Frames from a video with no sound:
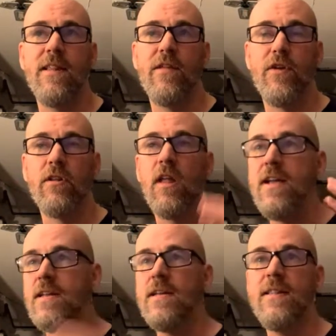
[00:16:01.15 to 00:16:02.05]
The
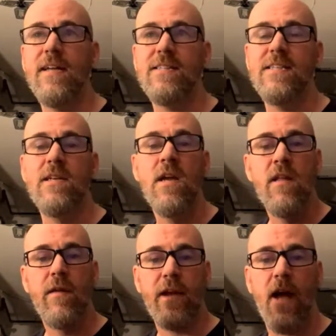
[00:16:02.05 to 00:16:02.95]
lighting in that scene,
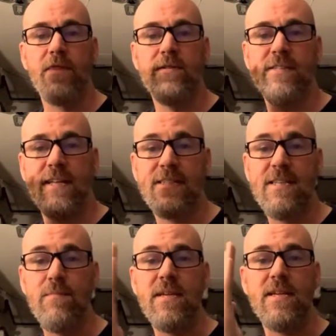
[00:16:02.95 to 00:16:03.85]
like that
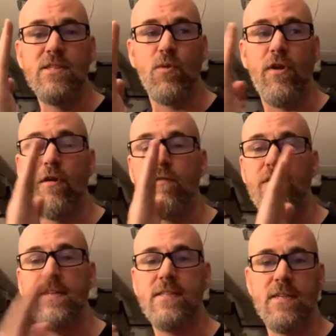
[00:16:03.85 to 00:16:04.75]
scene begins with her
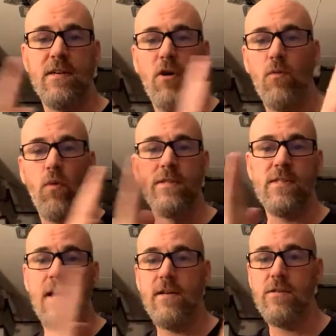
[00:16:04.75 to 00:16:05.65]
facing on one
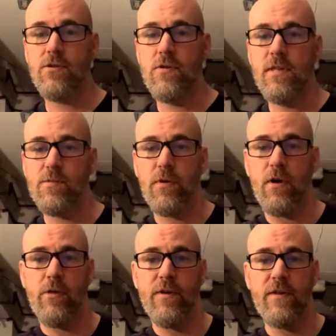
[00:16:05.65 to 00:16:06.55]
side of the screen. Let's put it
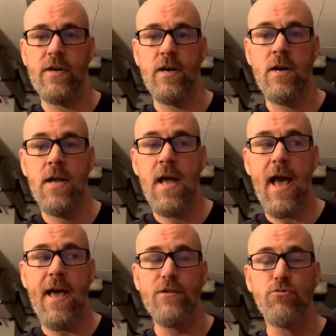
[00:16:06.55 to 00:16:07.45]
all the way over here.
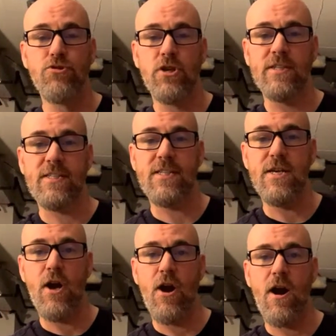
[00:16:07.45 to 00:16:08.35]
And you just
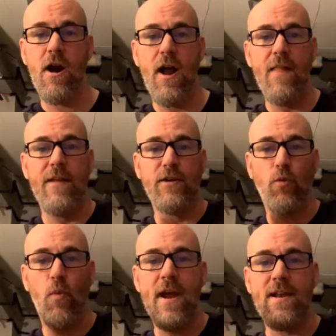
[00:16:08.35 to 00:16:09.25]
see her and then you're
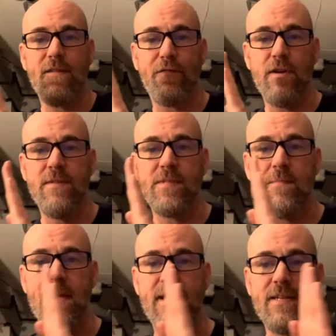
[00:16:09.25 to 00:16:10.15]
waiting for him to
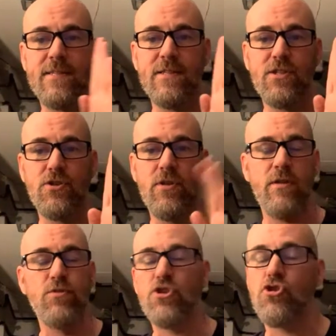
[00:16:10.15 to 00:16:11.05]
make it into the screen.
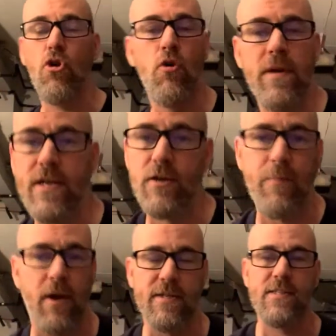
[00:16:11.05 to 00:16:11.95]
There's so many good
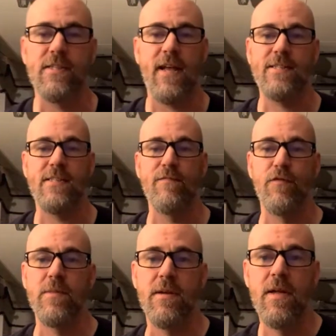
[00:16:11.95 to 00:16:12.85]
parts to that scene for
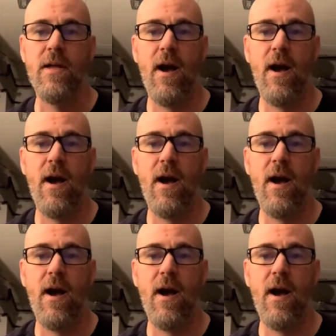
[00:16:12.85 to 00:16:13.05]
me.